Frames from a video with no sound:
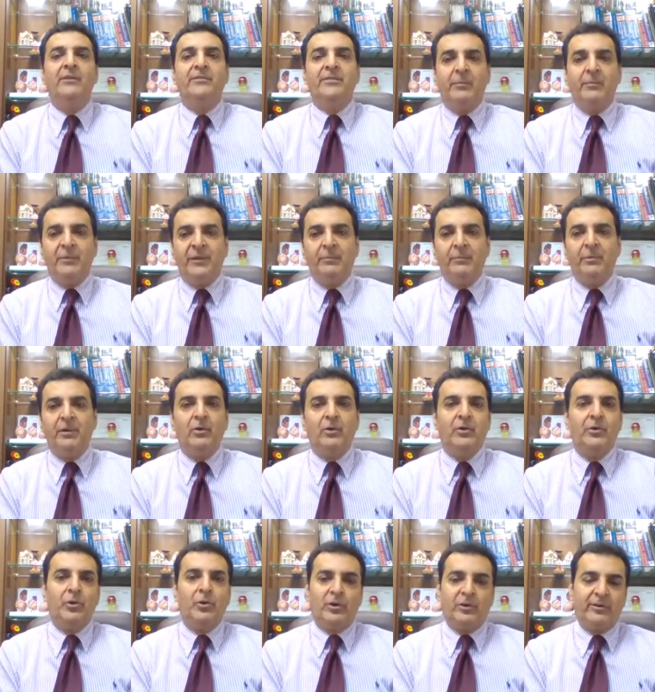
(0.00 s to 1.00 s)
remediable
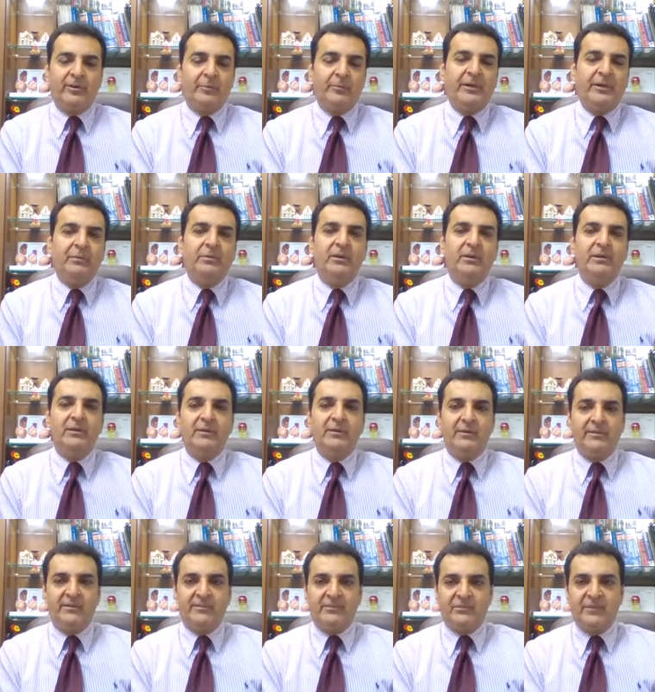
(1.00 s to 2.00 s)
or not remediable
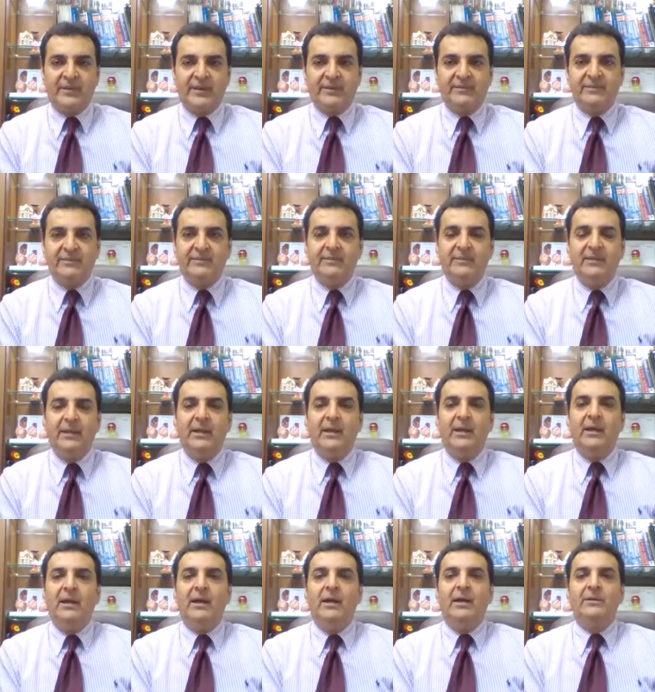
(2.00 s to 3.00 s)
risk factors.
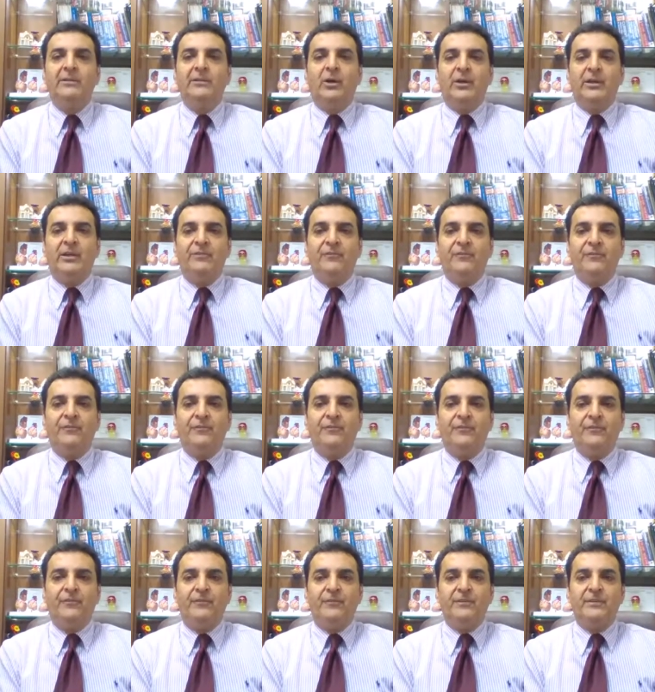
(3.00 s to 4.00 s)
Now, if
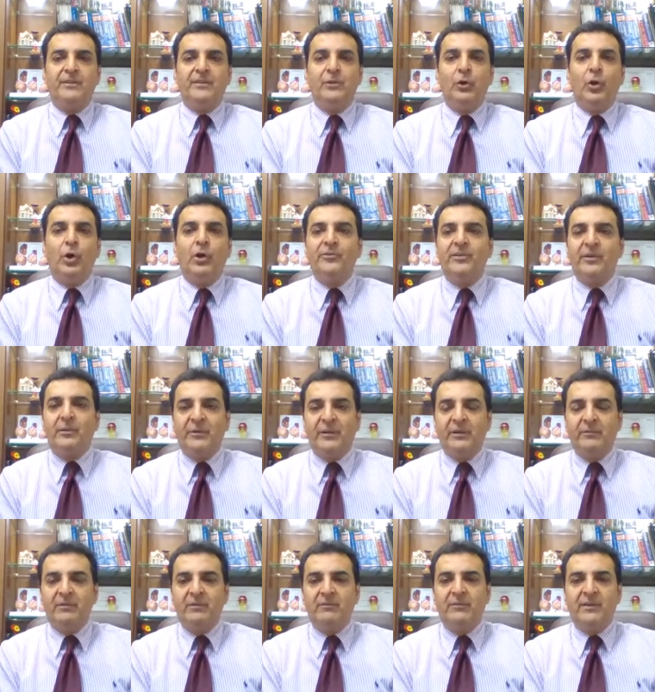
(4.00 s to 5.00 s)
the
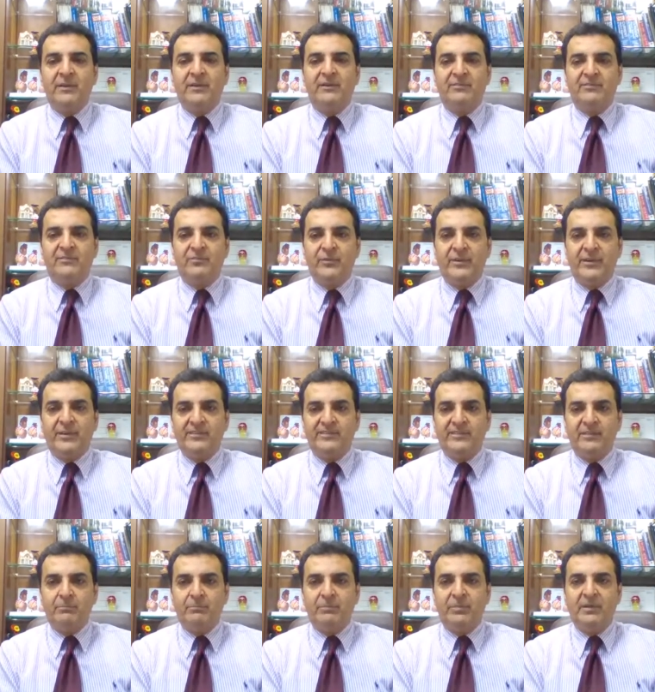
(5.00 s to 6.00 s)
non-remediable one is very
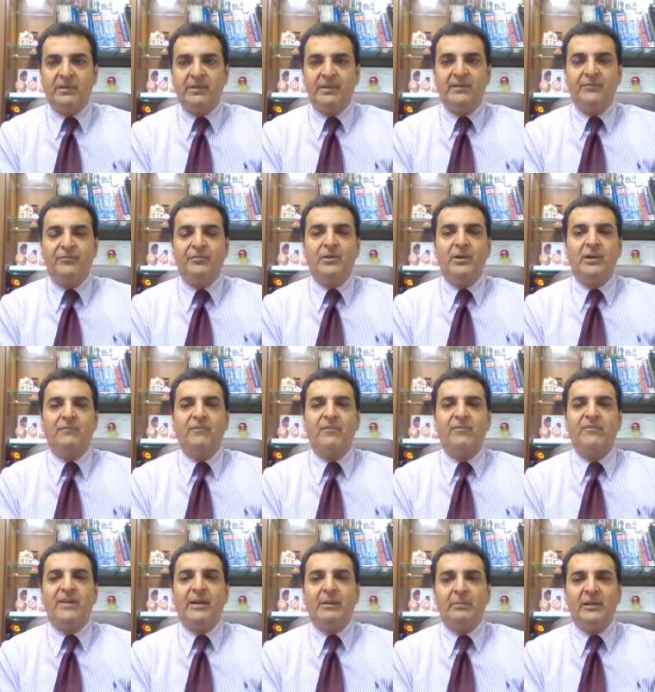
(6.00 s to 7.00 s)
simple, if you have
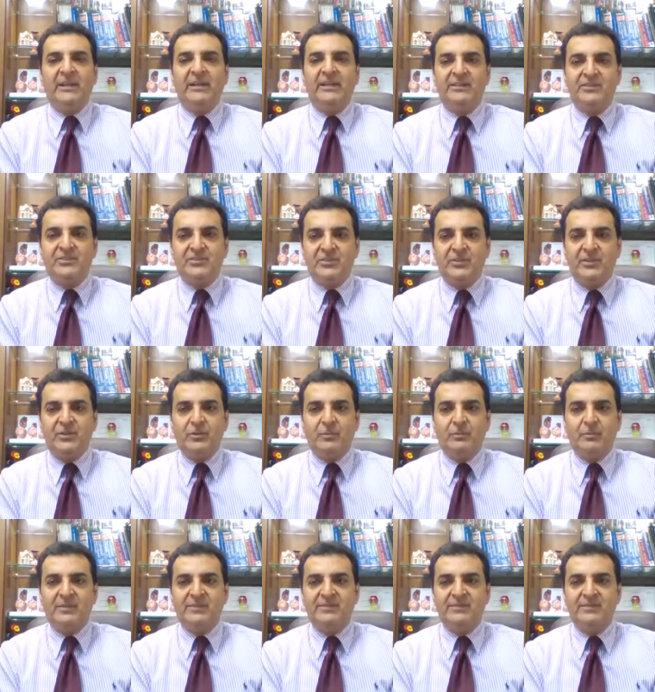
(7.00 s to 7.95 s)
a family history, a